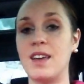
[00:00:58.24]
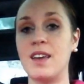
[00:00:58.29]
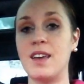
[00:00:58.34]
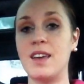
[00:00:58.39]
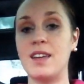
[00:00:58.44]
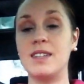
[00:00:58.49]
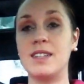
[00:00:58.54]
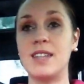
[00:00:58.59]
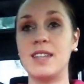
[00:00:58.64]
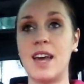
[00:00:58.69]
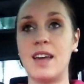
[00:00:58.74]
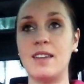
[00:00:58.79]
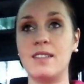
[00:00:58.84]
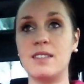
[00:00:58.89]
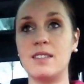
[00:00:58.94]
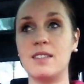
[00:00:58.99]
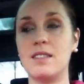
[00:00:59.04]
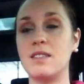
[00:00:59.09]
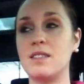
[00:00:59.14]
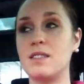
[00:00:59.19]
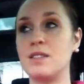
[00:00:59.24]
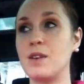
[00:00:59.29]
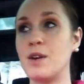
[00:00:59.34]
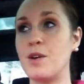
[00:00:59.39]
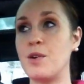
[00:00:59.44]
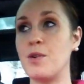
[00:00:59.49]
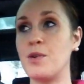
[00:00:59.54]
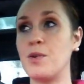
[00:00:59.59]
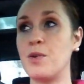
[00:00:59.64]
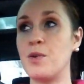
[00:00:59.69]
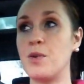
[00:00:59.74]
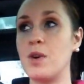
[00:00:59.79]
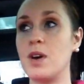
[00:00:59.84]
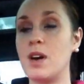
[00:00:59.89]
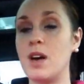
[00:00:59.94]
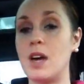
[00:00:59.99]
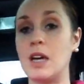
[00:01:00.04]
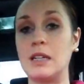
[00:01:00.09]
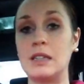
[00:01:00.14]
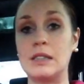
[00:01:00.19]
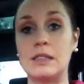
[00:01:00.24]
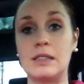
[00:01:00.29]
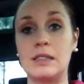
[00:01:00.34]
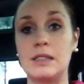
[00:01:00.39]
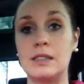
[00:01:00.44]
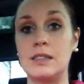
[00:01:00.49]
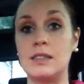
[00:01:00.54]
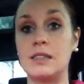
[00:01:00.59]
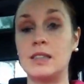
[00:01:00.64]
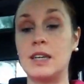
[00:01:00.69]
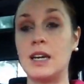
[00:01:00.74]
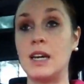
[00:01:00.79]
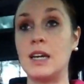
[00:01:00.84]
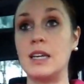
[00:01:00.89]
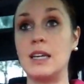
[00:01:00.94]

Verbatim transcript: intense. So uh, I